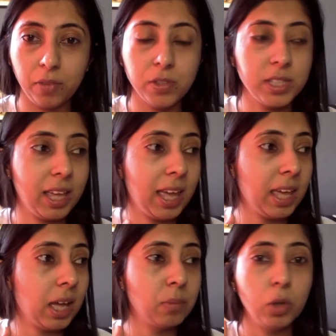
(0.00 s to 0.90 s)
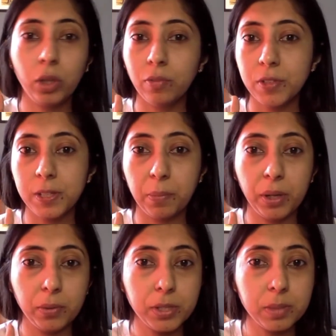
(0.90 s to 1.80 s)
If you say, hey, I'm looking for
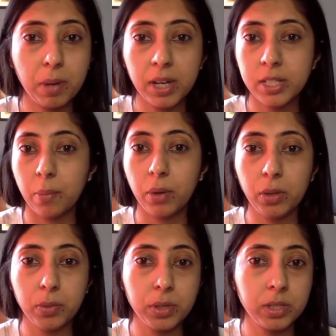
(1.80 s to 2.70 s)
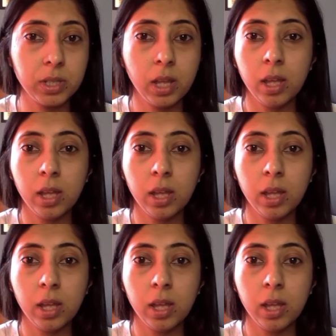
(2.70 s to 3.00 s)
somebody who is smart, somebody who's